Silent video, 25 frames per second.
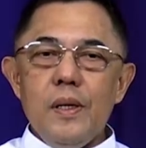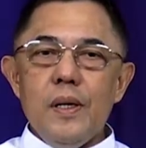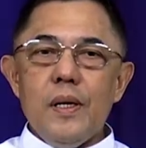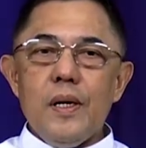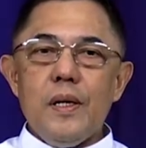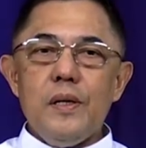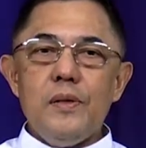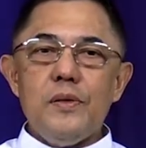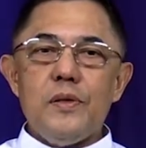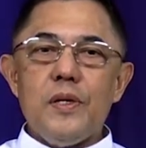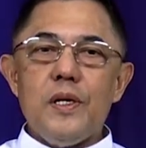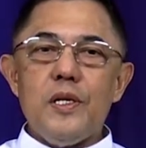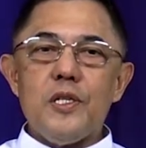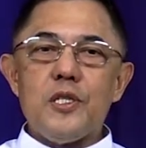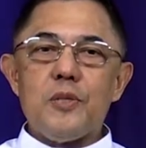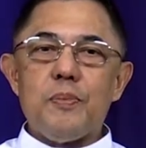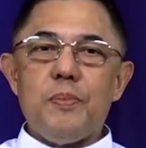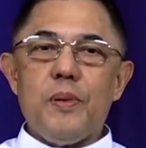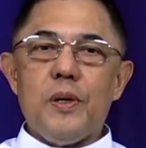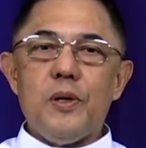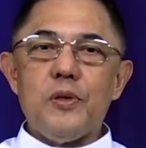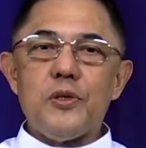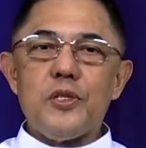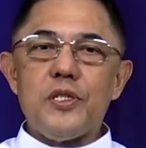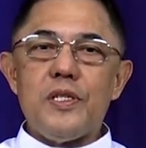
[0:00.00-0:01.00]
In these
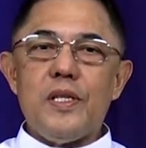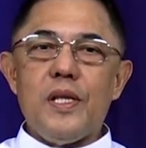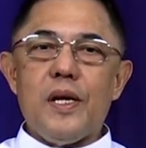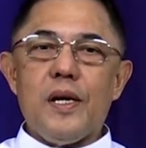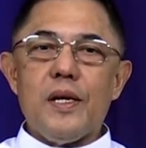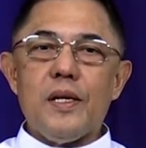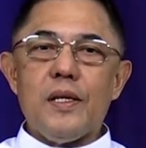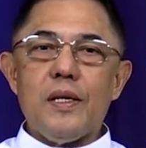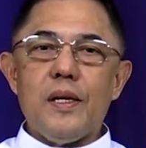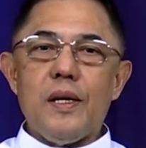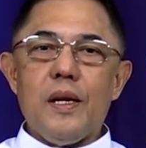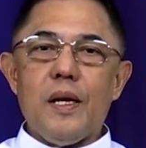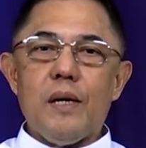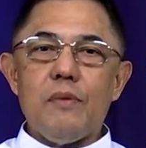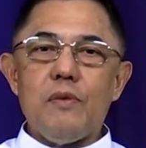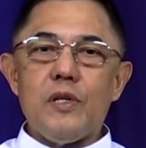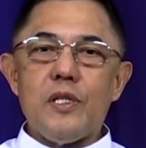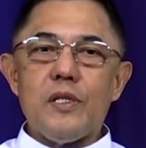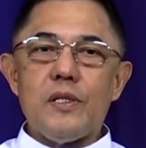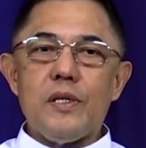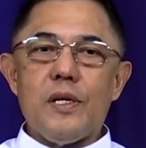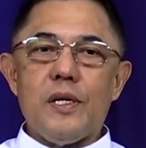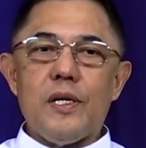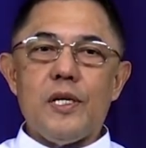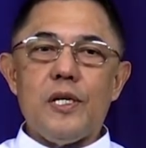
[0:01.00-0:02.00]

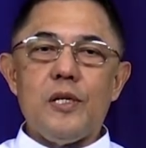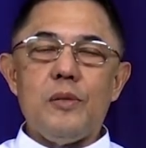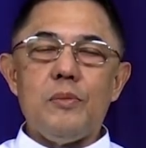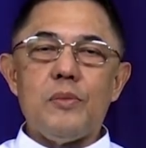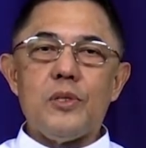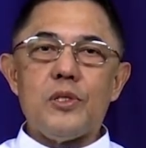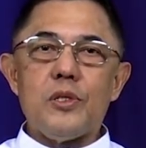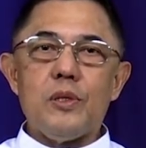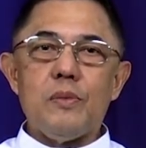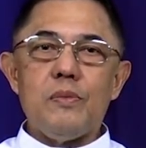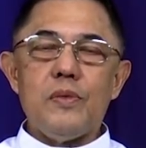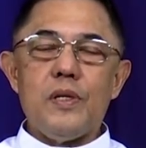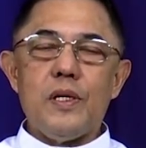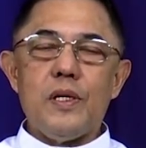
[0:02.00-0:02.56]
post-9/11 times of